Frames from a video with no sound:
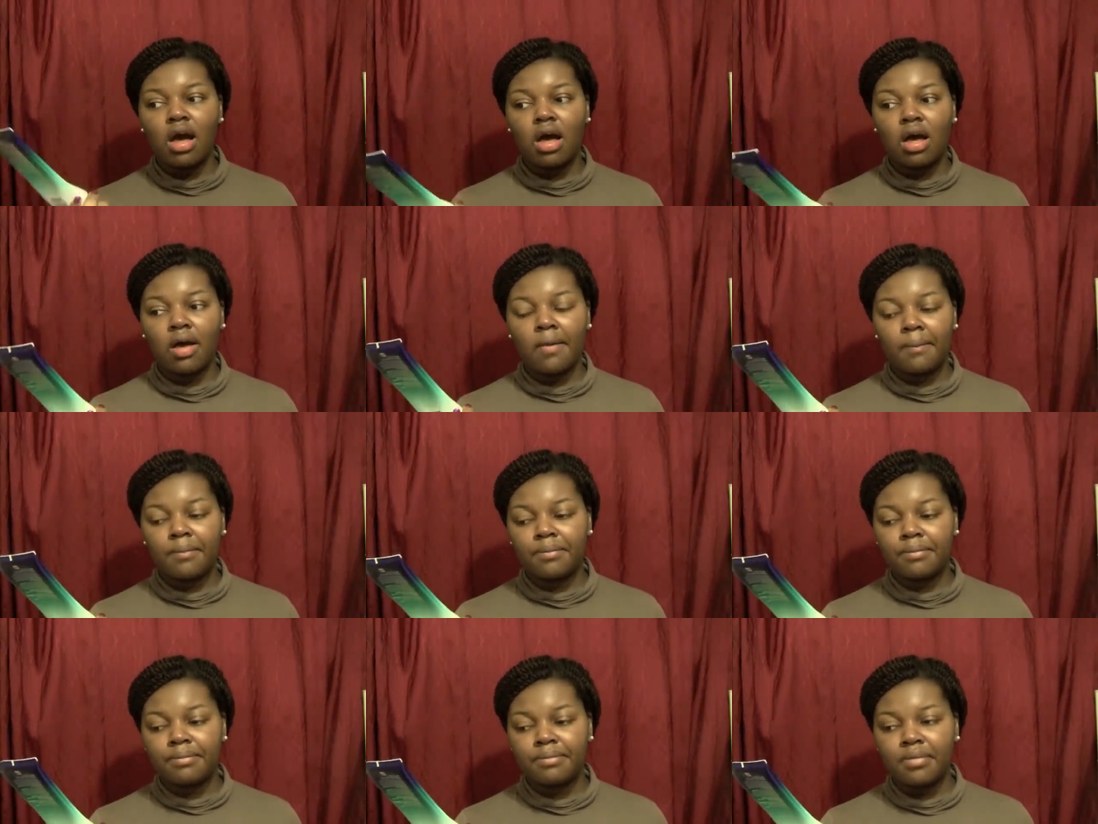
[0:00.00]

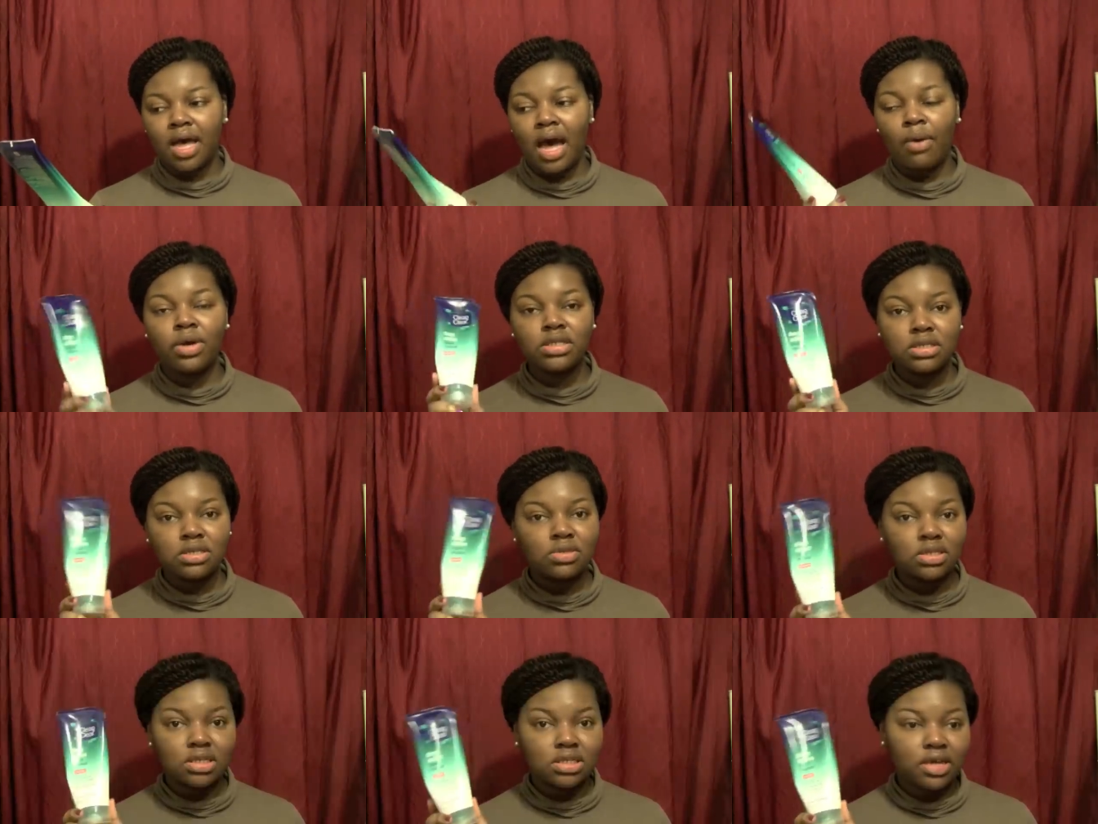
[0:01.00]
I wasn't
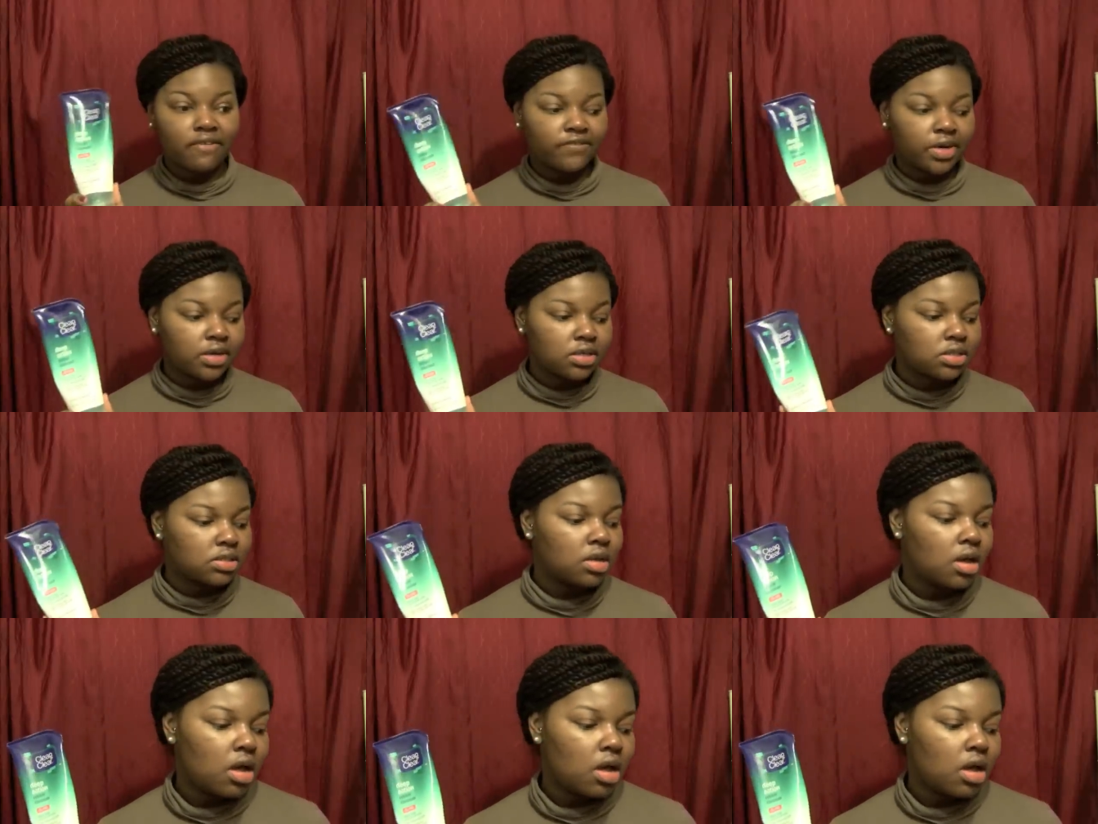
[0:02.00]
using this at first.